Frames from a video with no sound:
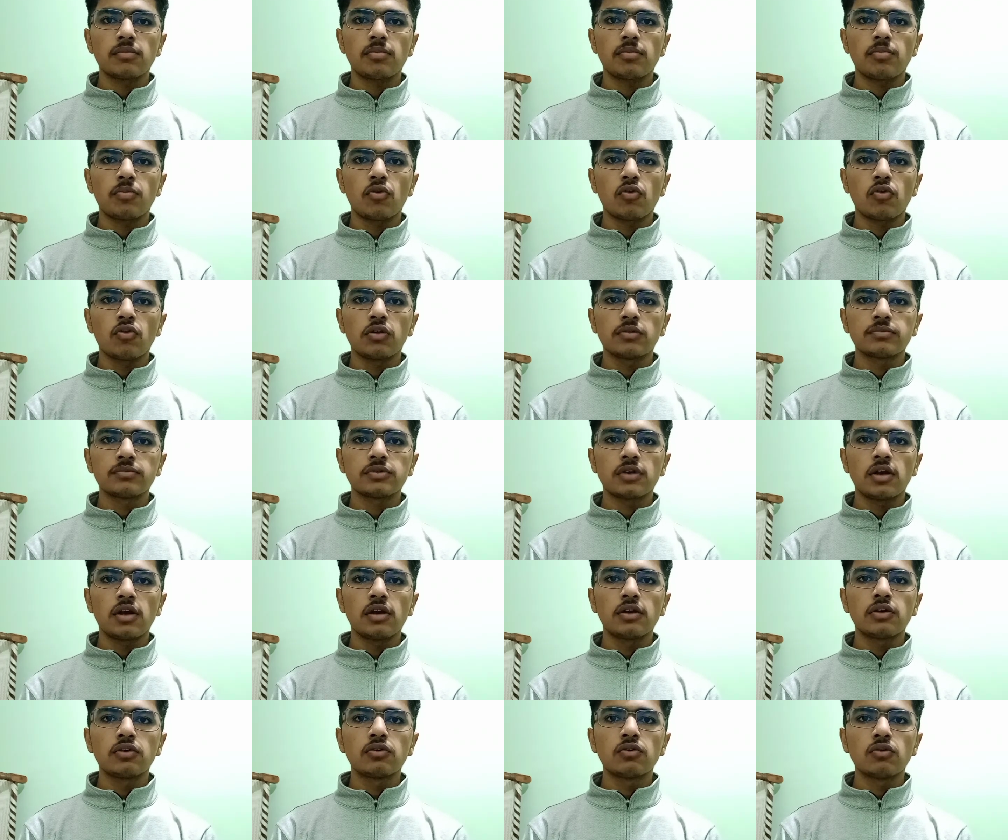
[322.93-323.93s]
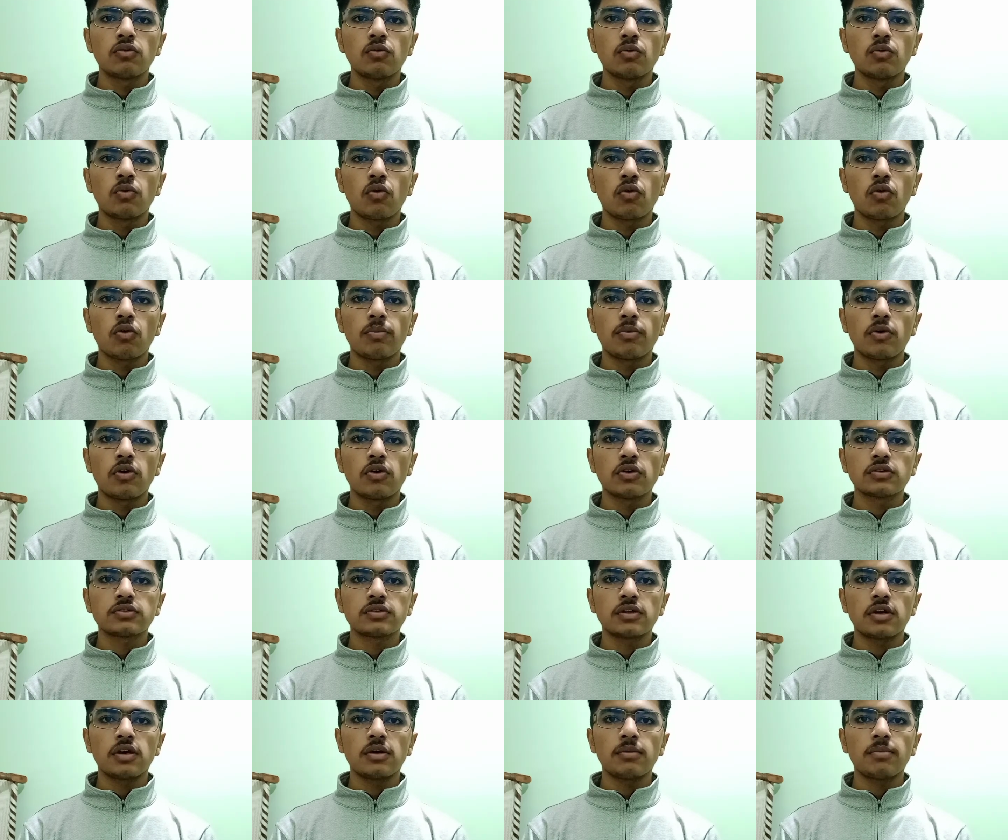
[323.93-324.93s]
problems related to coal
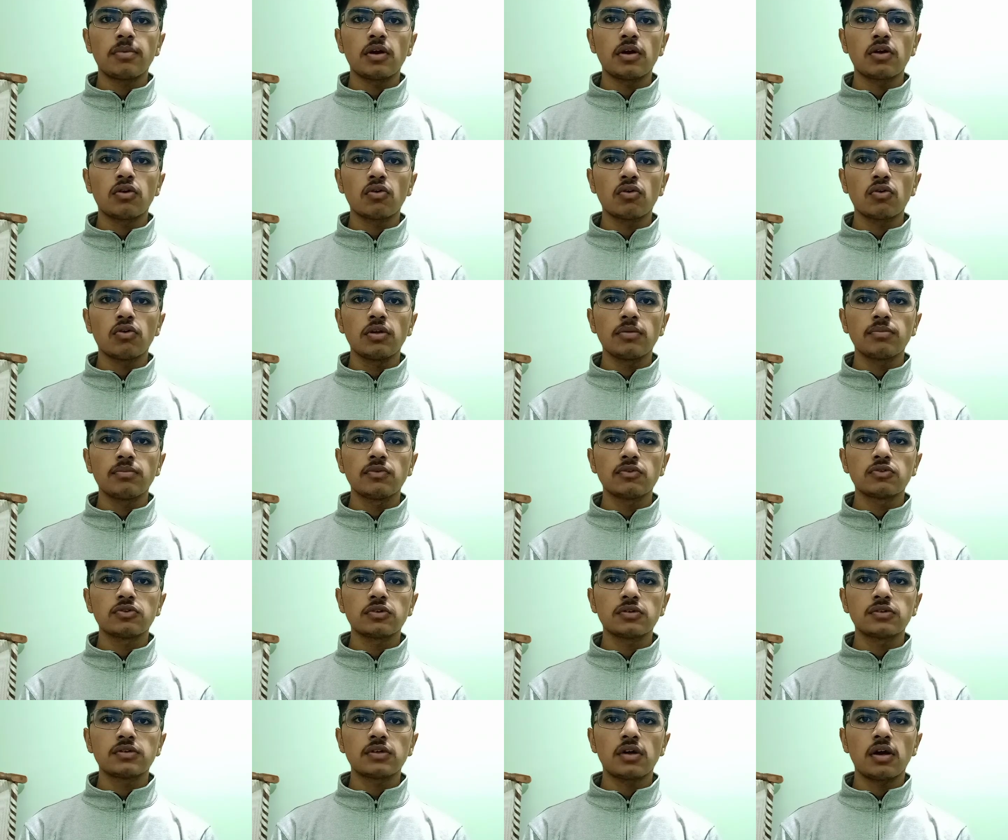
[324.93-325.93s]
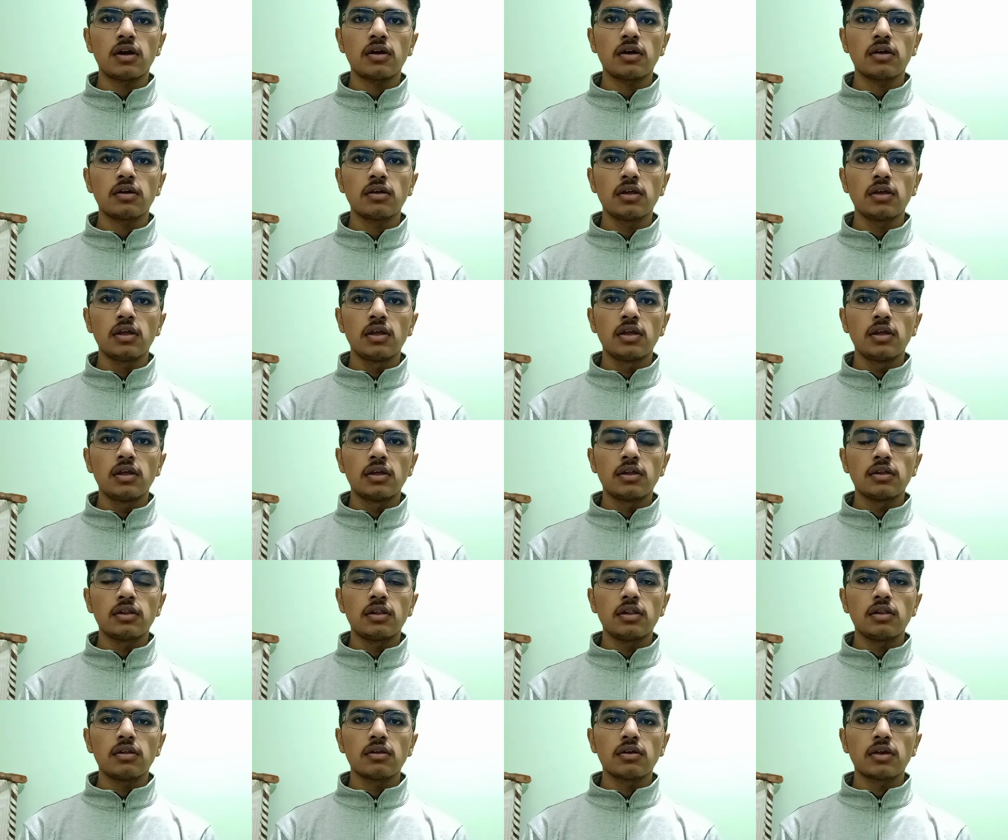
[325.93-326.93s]
production and petroleum usage are
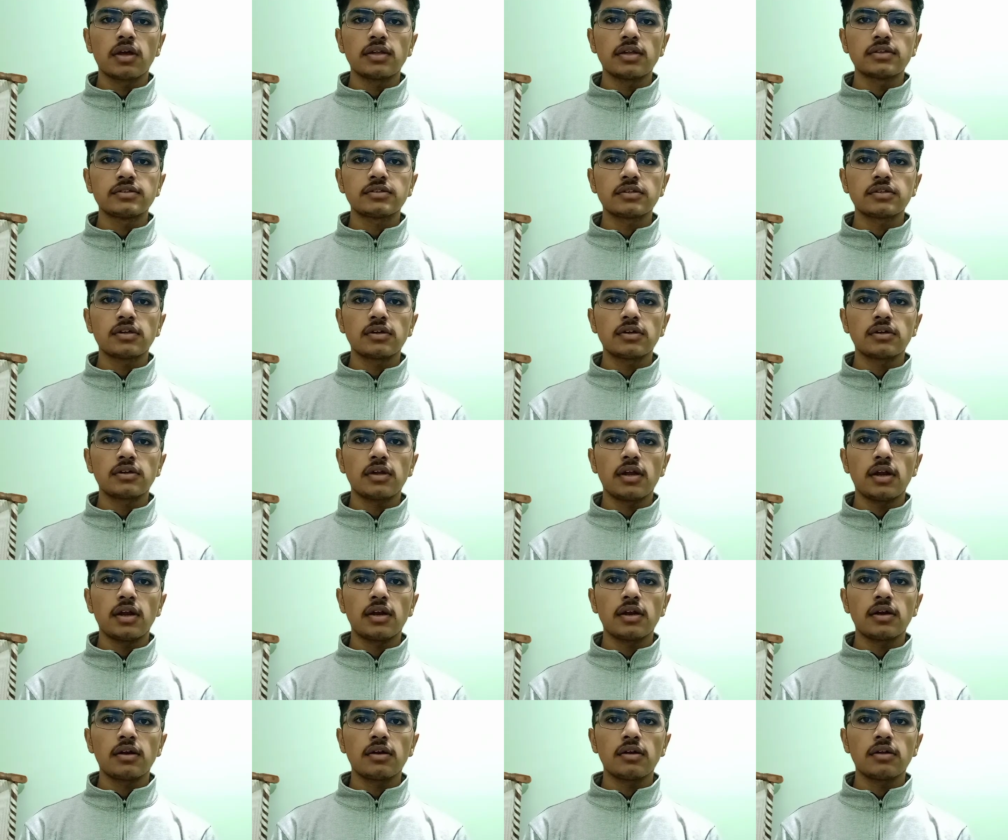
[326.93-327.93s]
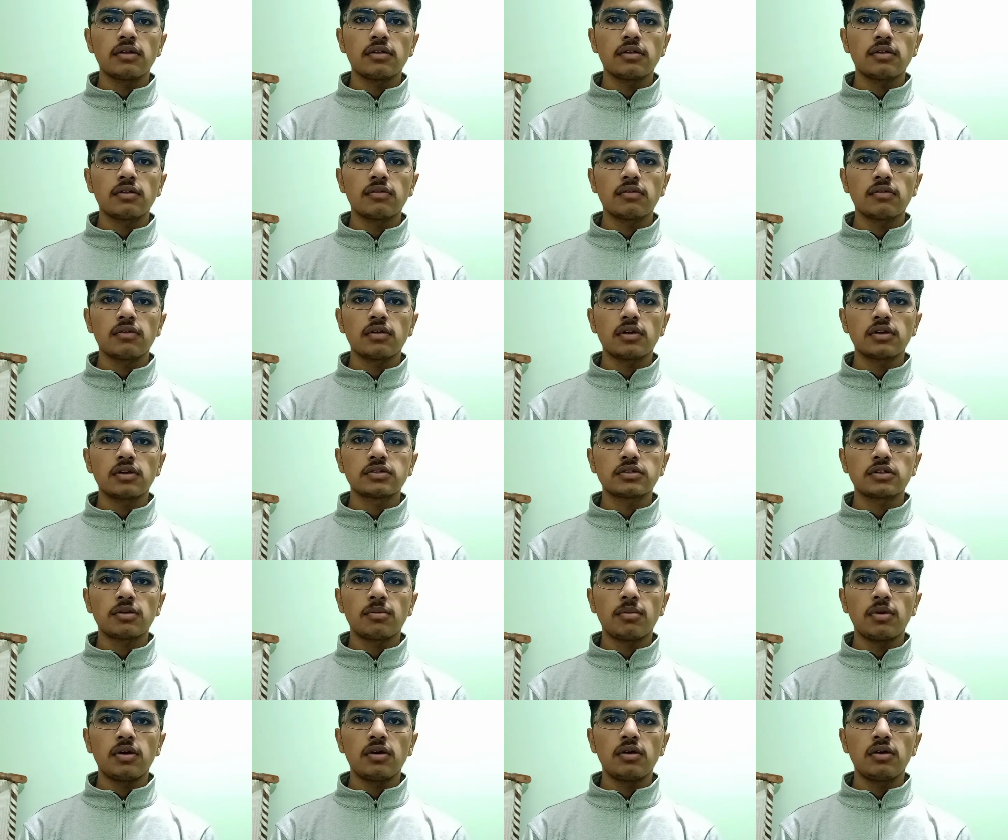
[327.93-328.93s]
cancer and
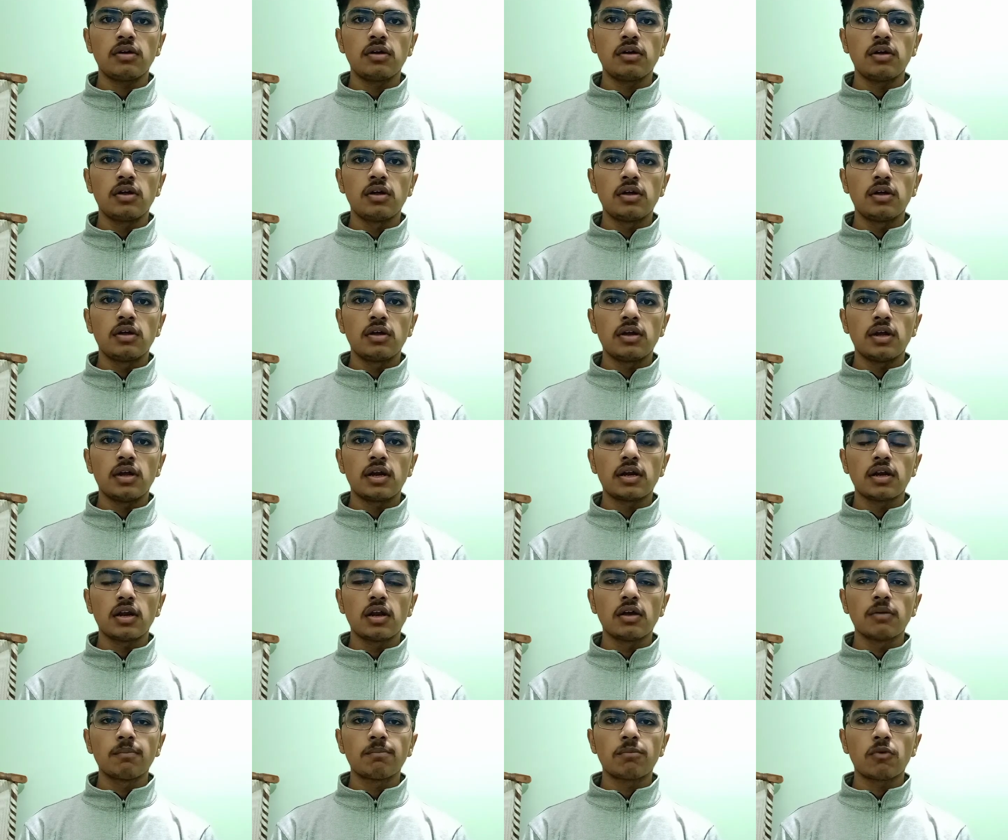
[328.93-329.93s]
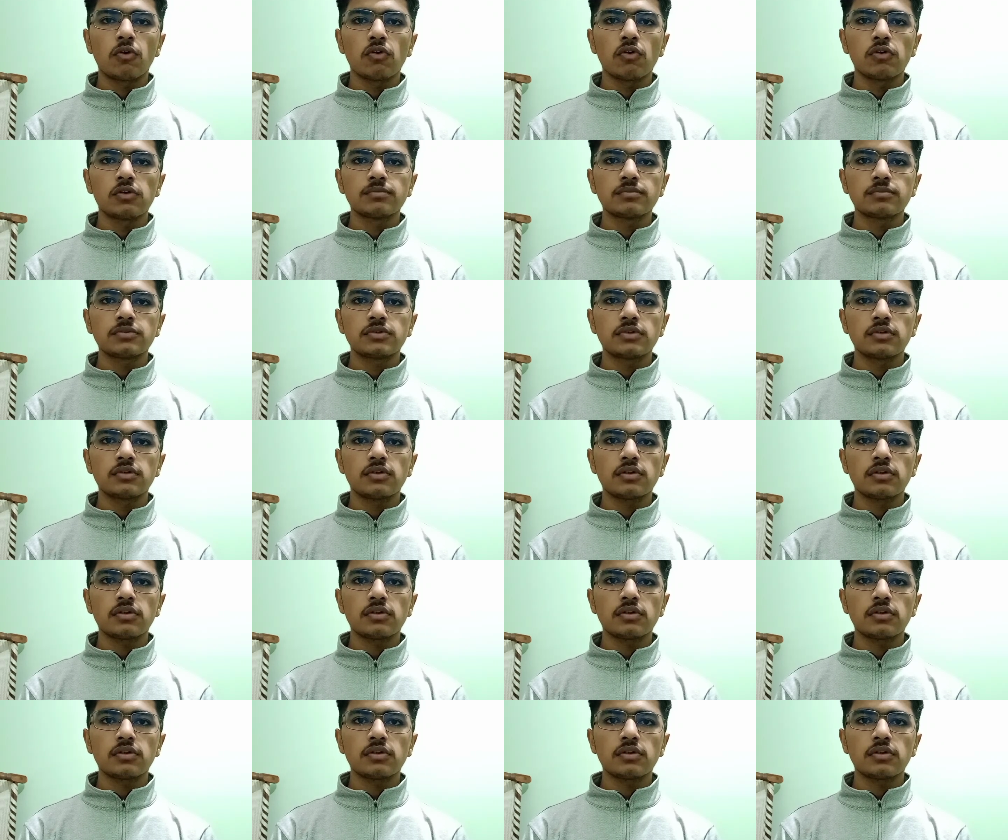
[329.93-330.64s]
asthma and lung problems.